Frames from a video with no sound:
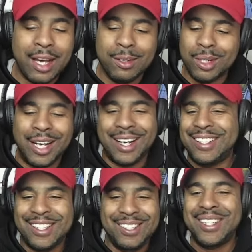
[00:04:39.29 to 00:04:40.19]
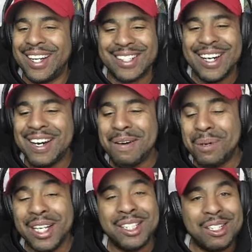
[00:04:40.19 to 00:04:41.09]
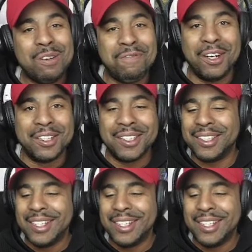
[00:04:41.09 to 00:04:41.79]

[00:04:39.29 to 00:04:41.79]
I ain't going to lie to you guys, but it's still fun.